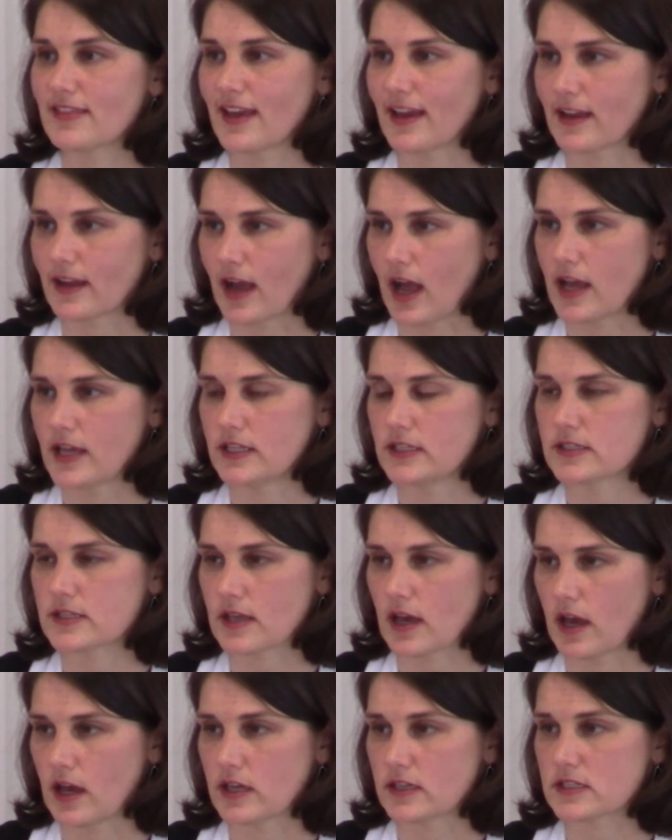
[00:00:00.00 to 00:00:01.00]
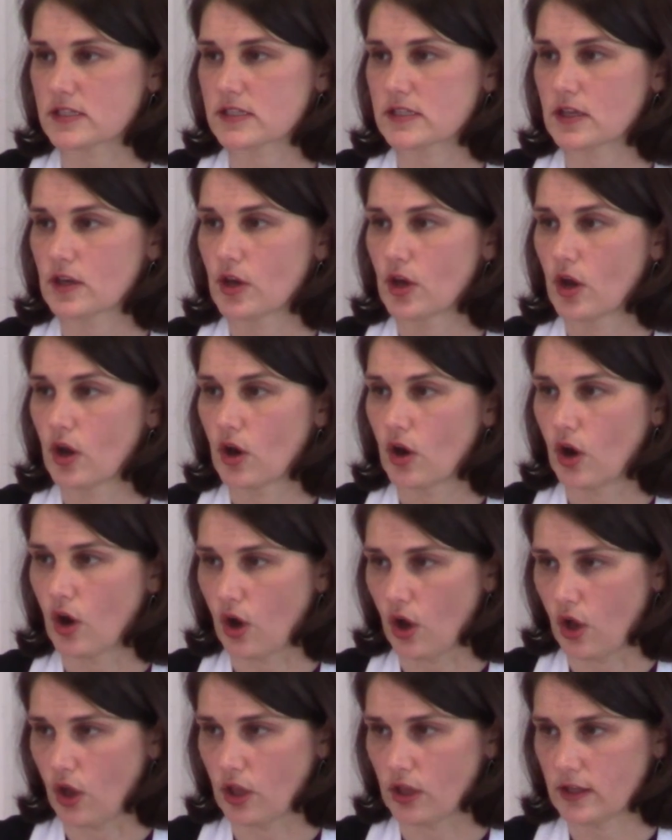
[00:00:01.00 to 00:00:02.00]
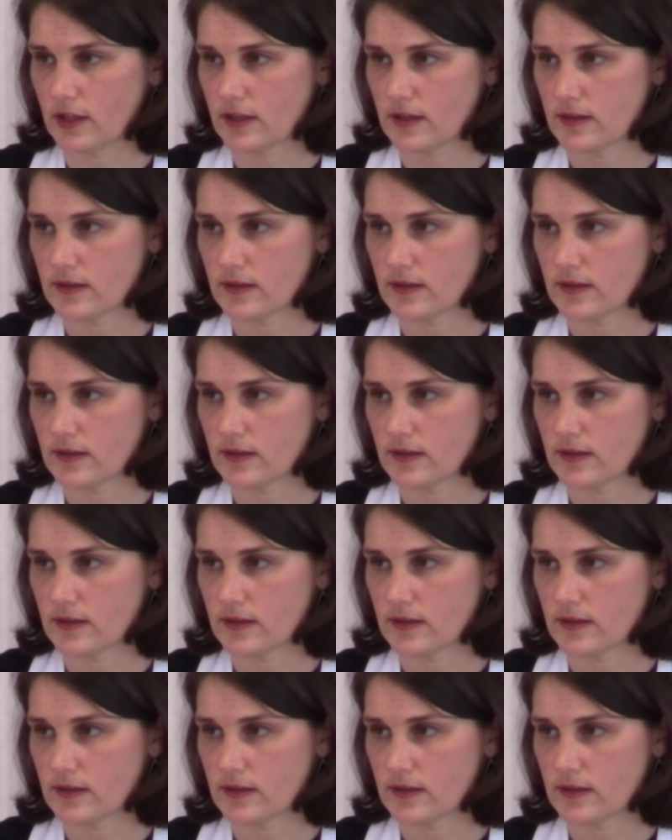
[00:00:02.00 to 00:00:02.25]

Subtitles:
that guides us all.